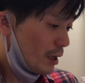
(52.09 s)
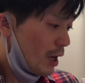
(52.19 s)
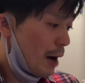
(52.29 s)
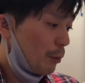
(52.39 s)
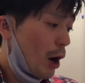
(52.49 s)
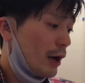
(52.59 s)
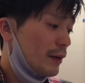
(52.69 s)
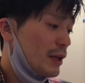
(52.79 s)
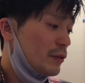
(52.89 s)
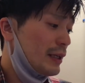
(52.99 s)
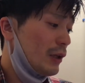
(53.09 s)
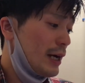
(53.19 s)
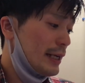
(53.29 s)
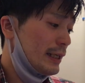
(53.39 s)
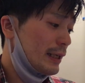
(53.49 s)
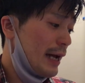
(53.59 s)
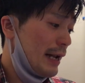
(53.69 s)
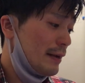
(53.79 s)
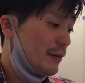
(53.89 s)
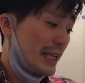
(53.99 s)
a product that they like,
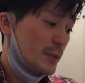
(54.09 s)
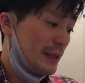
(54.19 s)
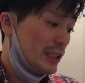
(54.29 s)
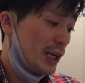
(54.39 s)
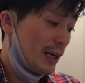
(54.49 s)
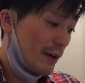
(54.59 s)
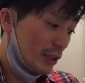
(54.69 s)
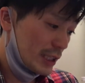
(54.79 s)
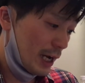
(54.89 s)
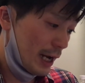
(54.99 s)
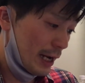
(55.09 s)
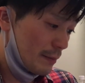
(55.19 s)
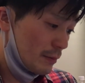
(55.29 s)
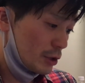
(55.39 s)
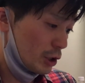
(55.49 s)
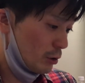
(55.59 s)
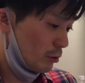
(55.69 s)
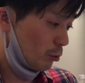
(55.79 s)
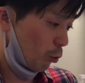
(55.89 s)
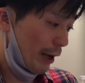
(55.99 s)
and that's being done every time. 2,
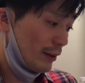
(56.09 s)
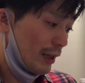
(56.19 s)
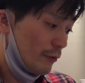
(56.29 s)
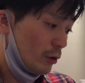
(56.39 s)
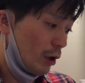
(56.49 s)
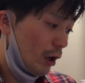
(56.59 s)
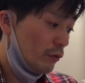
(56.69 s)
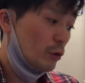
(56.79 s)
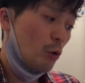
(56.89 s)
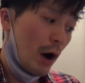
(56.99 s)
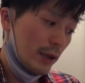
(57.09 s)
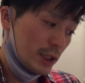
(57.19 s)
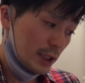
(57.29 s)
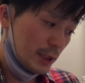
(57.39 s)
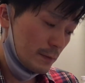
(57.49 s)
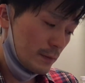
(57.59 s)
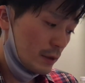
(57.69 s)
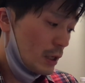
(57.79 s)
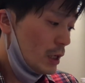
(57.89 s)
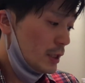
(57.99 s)
right level of quality.
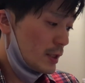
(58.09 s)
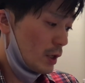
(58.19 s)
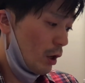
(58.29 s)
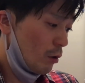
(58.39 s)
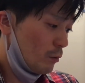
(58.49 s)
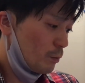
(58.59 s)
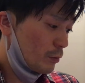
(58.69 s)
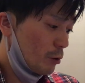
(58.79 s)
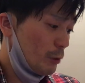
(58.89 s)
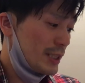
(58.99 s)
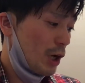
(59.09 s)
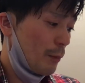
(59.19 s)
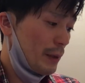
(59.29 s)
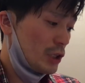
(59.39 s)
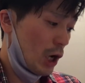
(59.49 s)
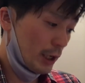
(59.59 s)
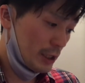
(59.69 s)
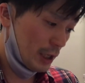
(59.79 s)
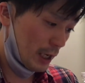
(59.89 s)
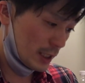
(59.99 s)
So, we start by talking
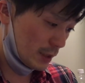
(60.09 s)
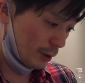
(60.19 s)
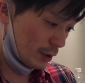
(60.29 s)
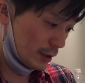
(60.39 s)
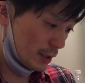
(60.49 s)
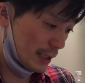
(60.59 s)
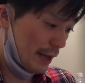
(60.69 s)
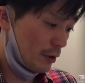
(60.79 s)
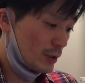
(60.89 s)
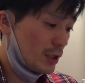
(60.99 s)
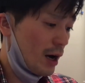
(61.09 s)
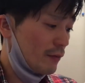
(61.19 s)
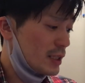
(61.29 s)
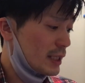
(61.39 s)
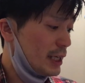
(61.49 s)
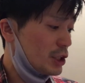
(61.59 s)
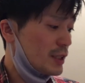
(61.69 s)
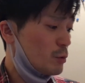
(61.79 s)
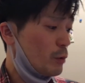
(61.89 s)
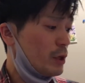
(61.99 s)
to customers, and those
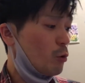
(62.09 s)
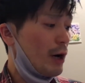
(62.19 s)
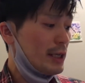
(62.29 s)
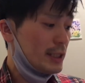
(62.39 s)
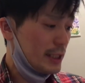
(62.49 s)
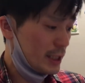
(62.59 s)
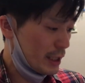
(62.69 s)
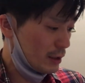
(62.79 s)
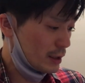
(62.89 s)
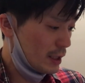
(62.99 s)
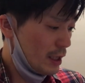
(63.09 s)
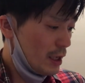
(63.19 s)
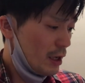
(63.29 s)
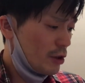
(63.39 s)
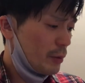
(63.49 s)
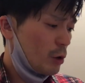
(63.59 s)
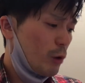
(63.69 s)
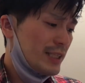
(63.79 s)
conversations will be quite detailed. They'll be quite